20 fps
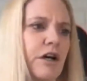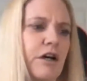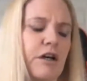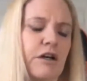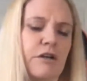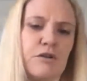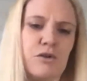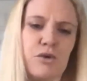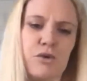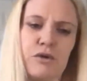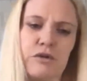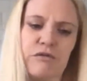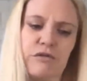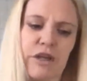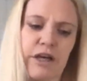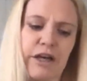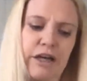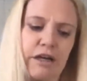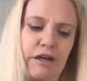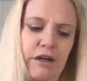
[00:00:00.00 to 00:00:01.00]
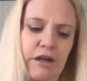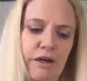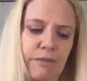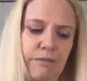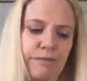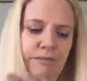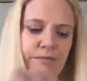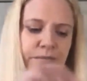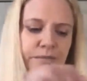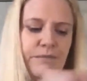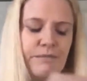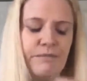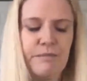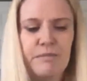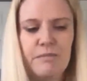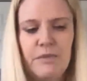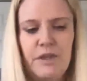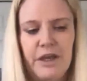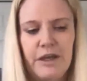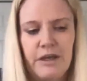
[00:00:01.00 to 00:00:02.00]
sort of like
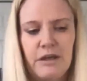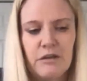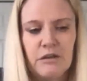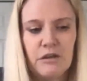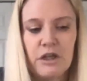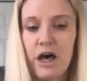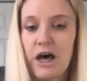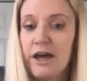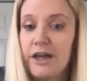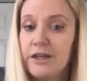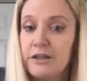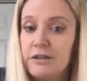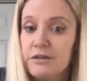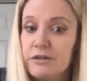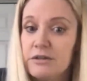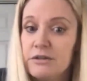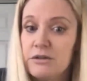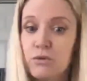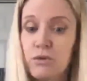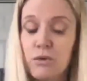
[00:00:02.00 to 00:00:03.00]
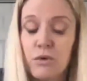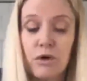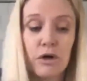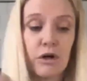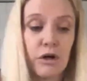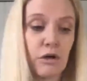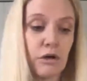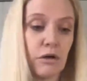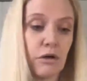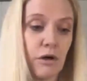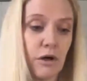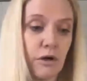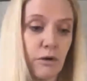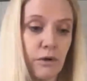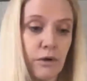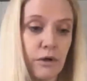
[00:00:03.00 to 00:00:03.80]
lines or